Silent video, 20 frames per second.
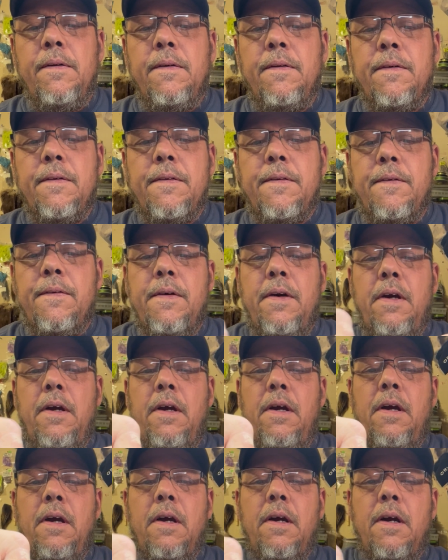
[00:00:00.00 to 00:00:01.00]

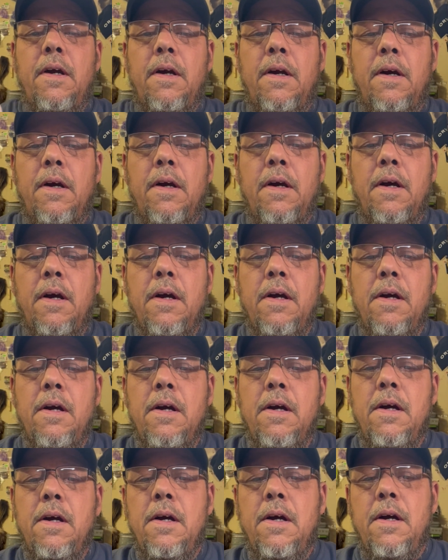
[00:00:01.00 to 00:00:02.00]
3.
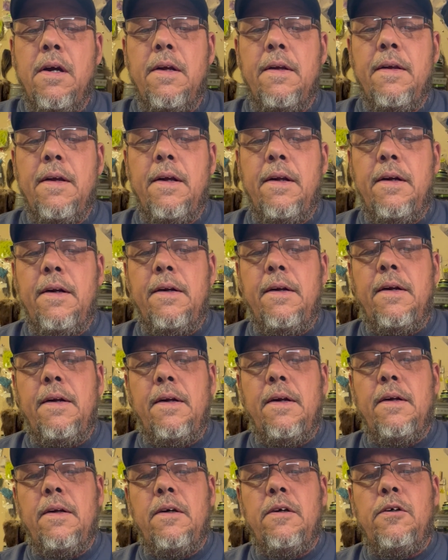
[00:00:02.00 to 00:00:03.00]
Then
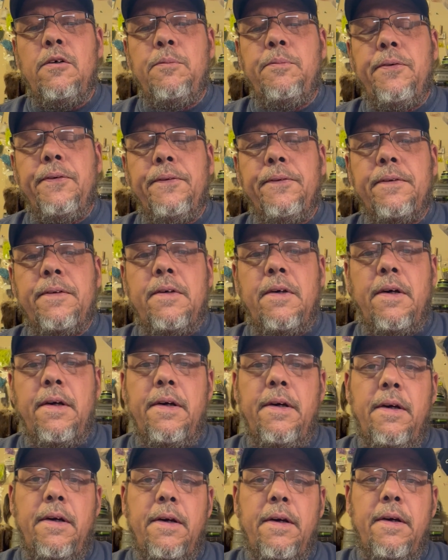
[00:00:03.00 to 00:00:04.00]
I'll pull her
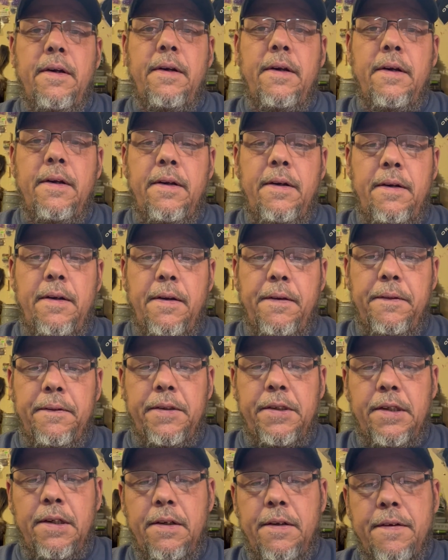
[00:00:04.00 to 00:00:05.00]
tight, and then another
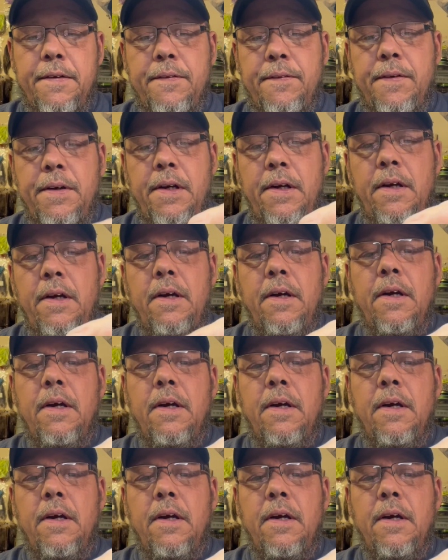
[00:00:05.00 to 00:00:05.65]
set of 3.